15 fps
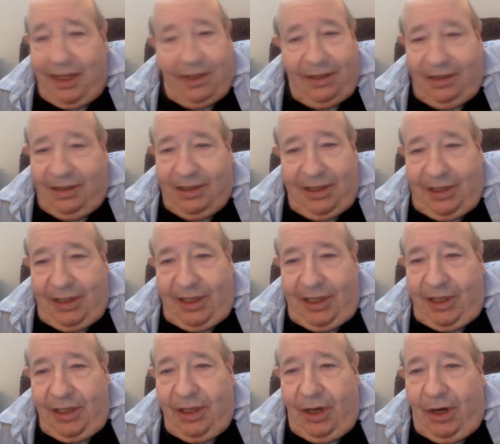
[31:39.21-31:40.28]
And,
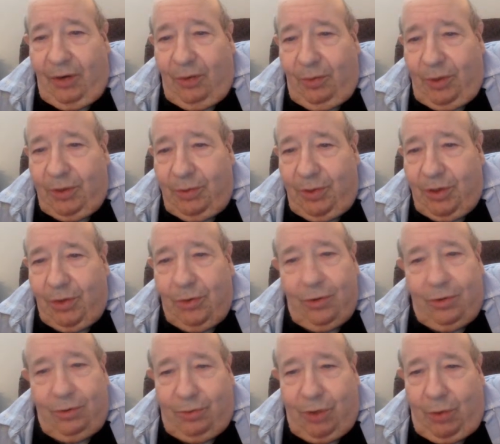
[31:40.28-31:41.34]
we're
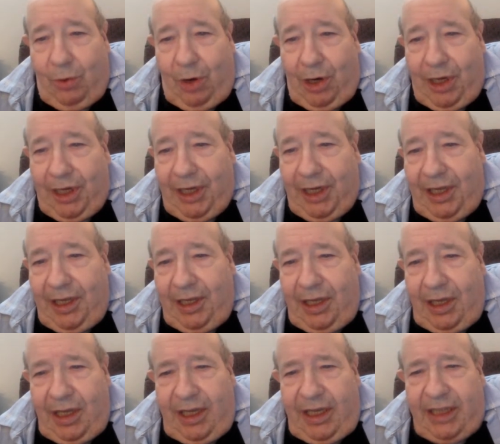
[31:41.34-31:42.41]
cool. Don't worry.
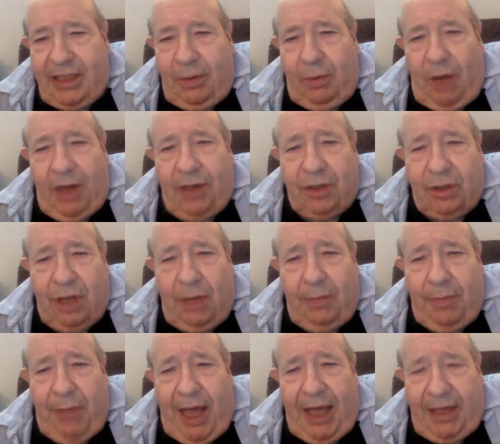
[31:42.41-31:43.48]
He said, well, why don't you
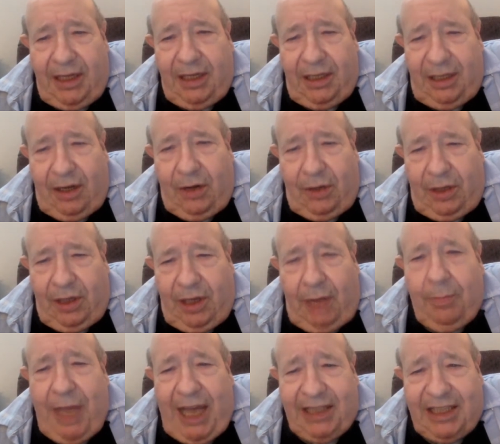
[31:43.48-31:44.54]
come
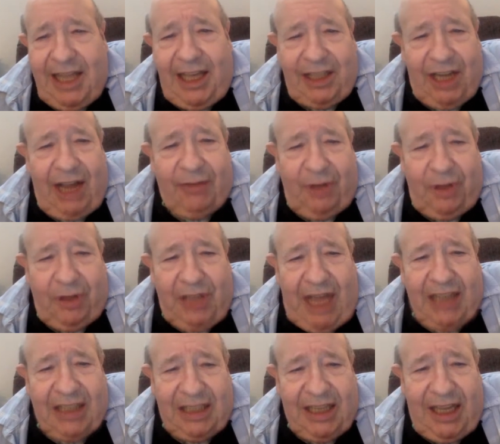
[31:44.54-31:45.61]
backstage after the
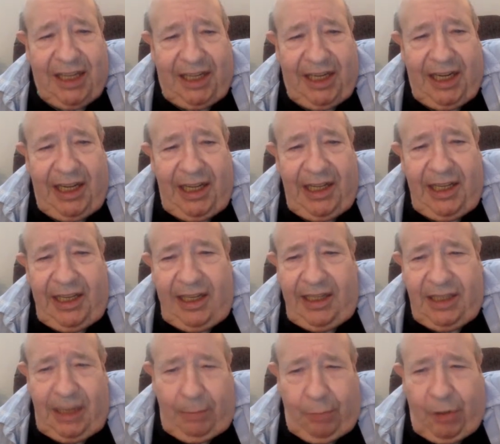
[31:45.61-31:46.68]
last set?
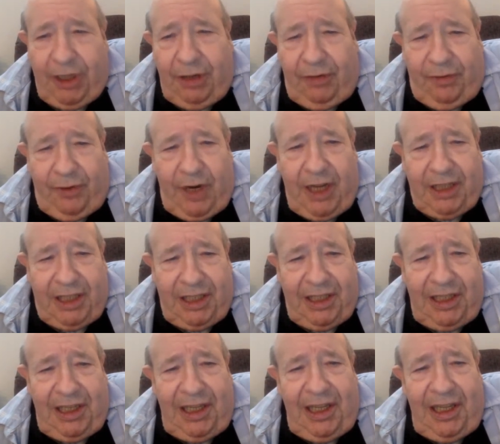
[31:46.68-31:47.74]
He said, bring your friend.
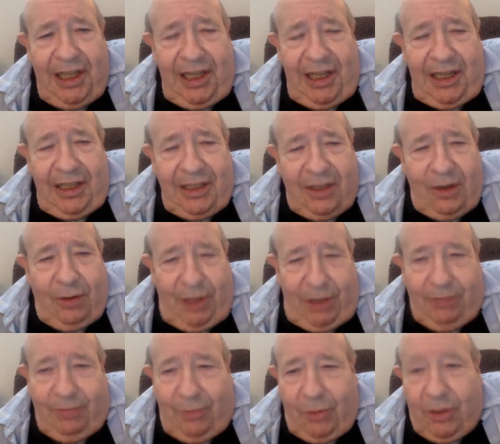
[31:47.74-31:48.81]
So
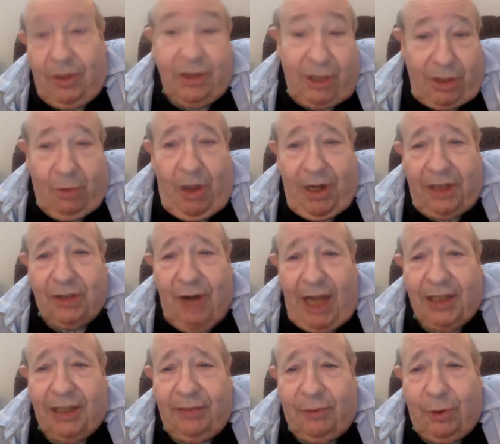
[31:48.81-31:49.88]
he looked at her. She's quite an
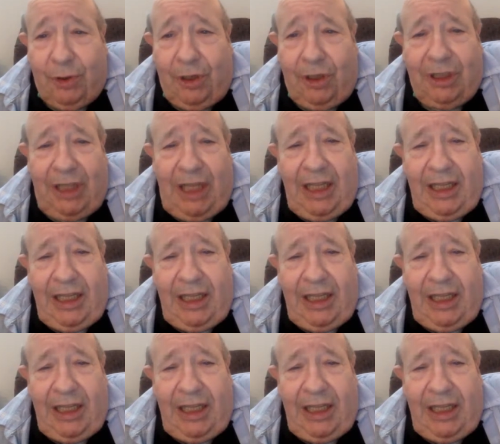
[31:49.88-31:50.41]
attractive girl.